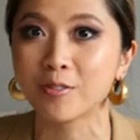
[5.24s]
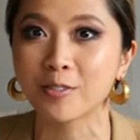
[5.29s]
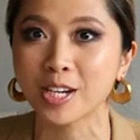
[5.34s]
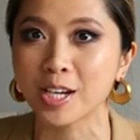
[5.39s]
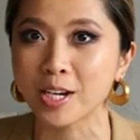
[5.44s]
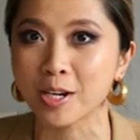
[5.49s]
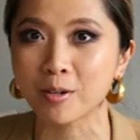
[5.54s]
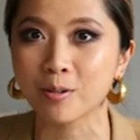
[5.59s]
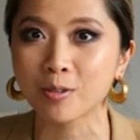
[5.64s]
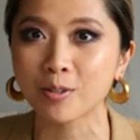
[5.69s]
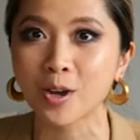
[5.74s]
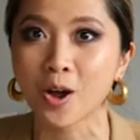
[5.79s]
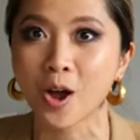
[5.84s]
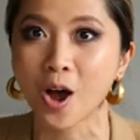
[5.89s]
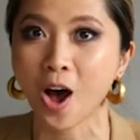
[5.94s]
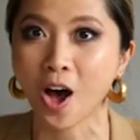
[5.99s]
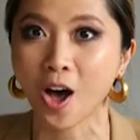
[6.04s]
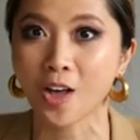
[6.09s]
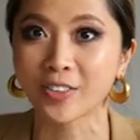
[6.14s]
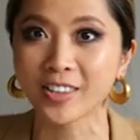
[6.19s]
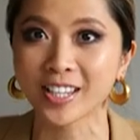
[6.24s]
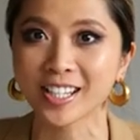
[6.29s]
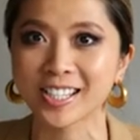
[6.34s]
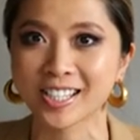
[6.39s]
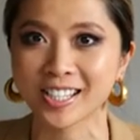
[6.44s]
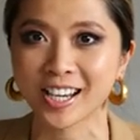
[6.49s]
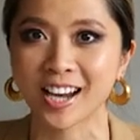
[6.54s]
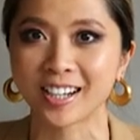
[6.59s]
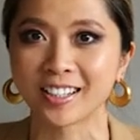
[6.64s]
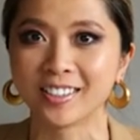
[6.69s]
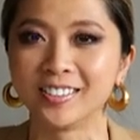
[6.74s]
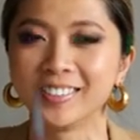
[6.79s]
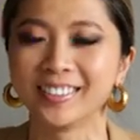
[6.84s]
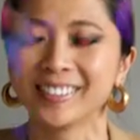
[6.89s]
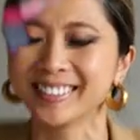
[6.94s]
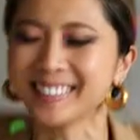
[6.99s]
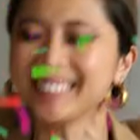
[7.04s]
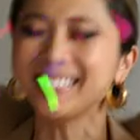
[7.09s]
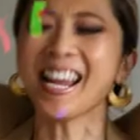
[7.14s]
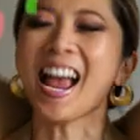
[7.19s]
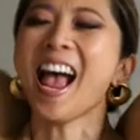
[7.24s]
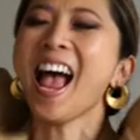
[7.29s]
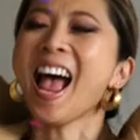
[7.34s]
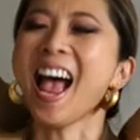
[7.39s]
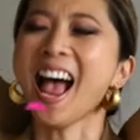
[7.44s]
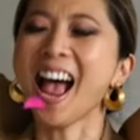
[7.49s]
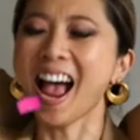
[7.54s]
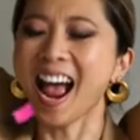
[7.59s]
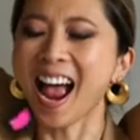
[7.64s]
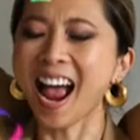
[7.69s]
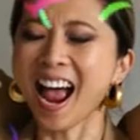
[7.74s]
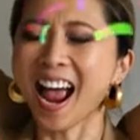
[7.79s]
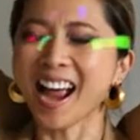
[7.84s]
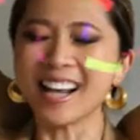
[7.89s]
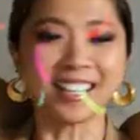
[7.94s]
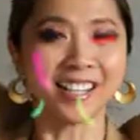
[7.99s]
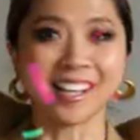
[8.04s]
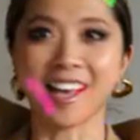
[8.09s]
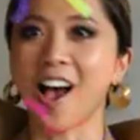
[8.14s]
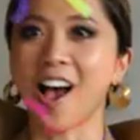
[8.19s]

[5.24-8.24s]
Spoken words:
views on this channel. Yay!